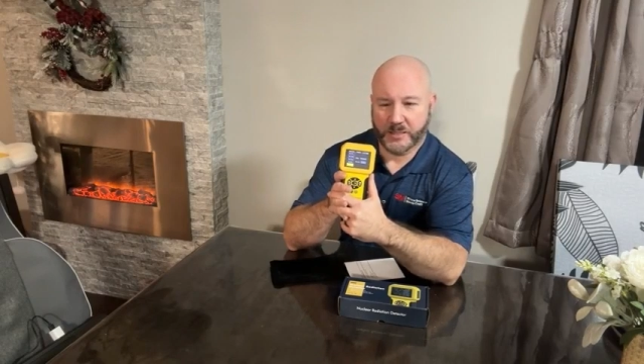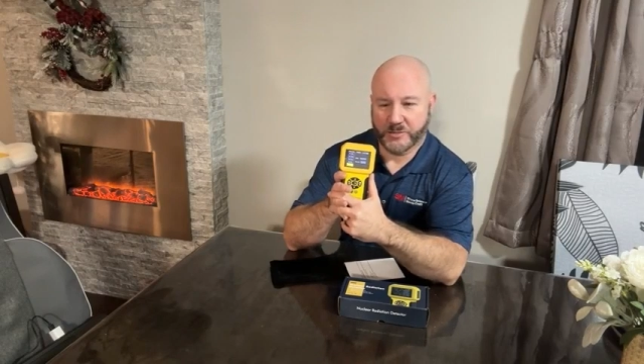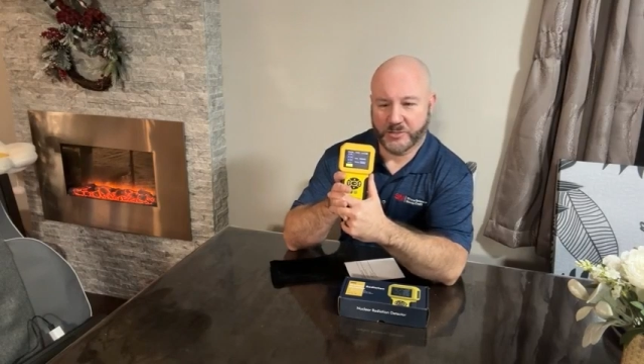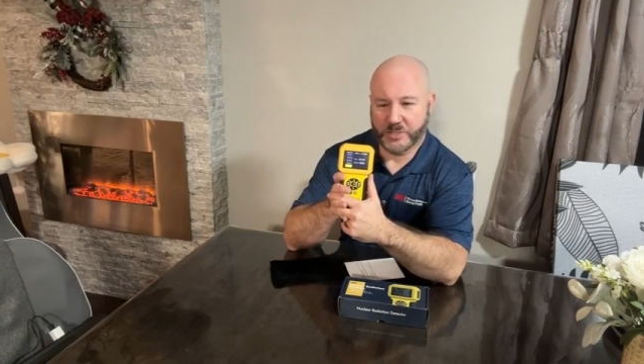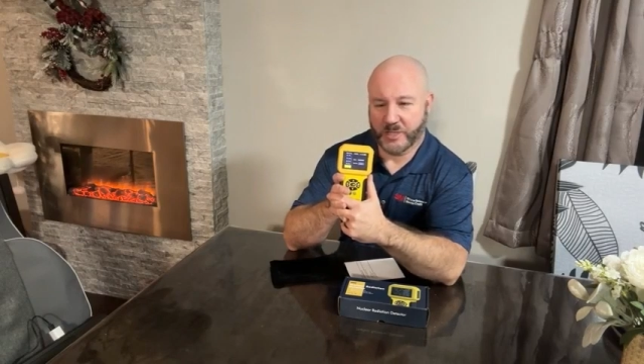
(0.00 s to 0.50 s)

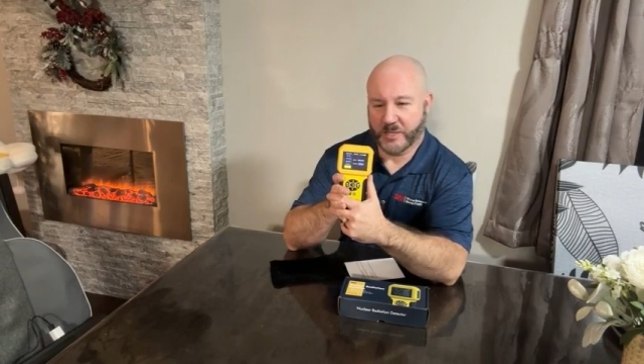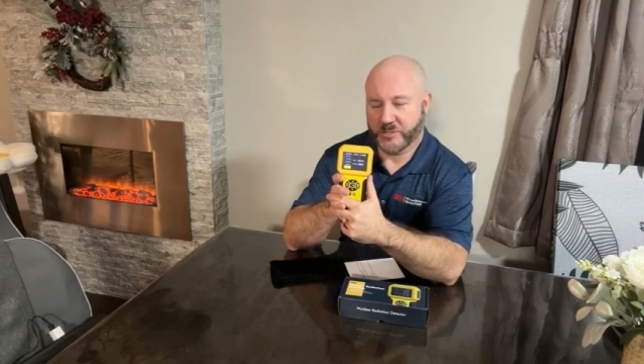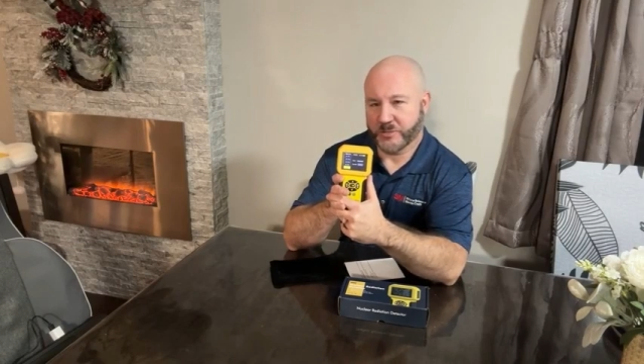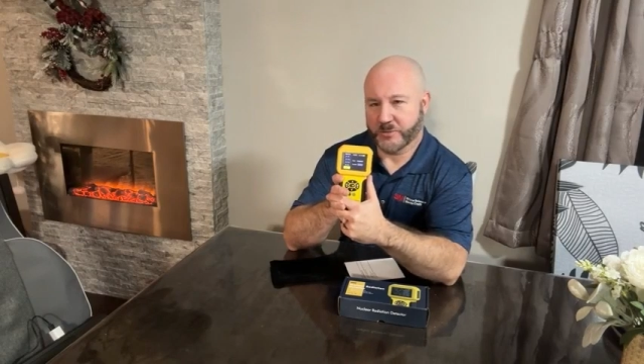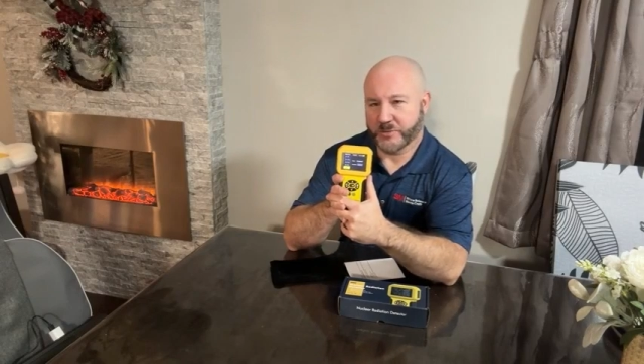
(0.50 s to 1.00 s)

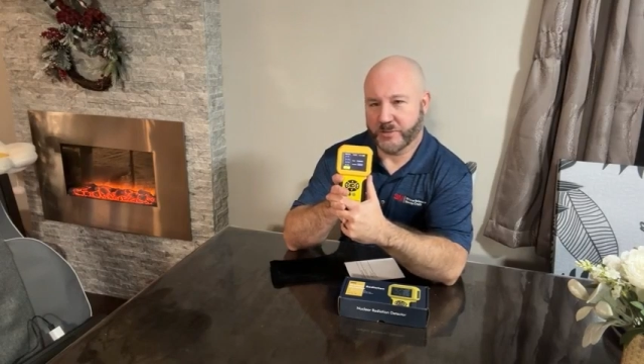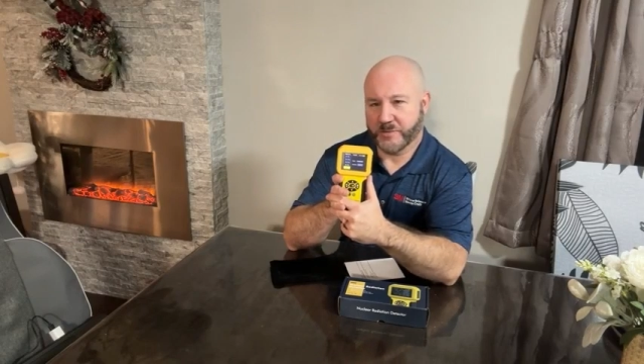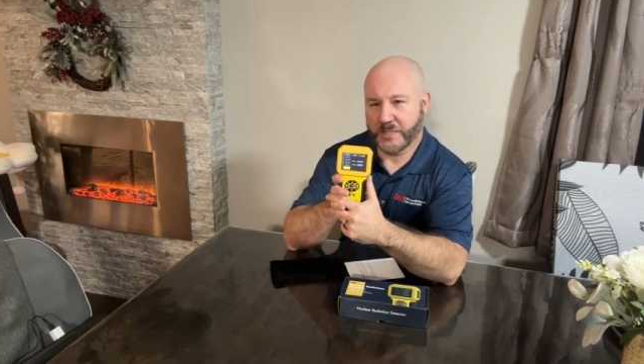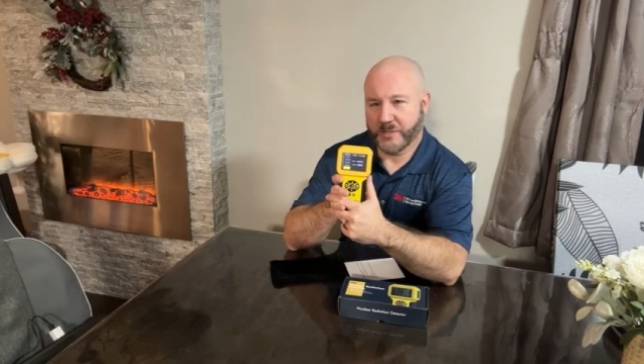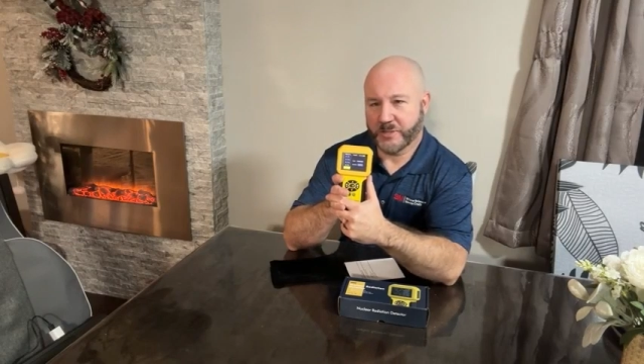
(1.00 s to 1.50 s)
geological
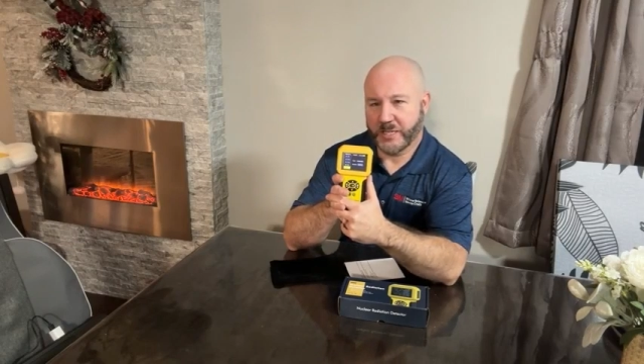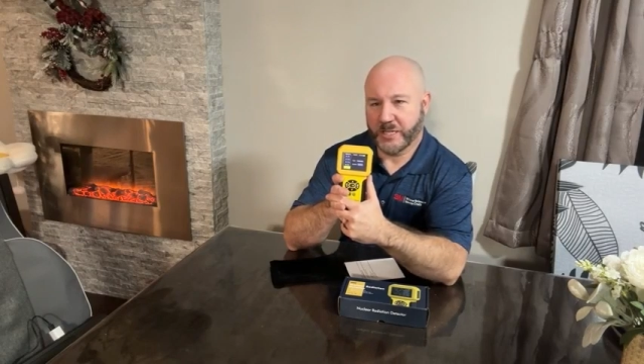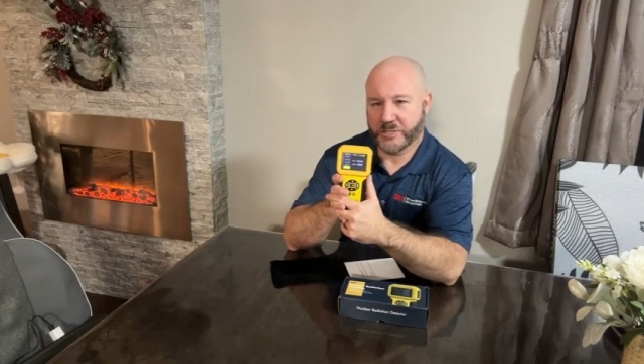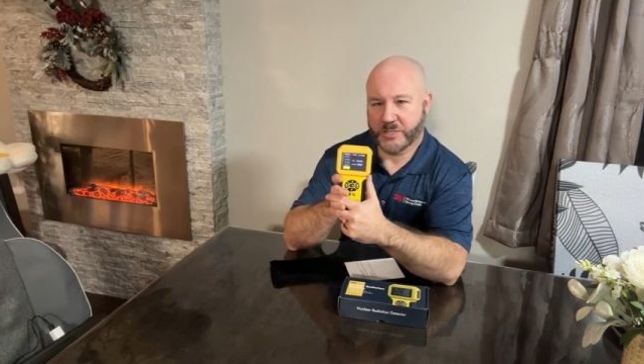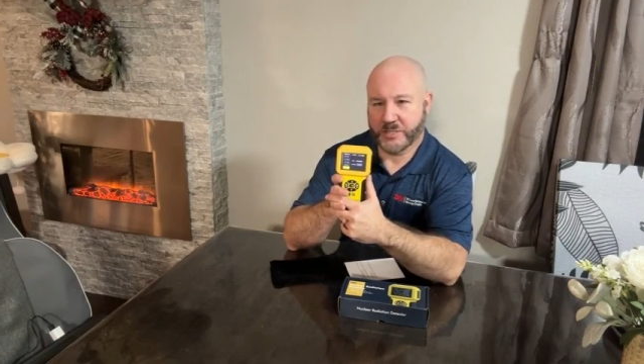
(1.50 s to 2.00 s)
survey location,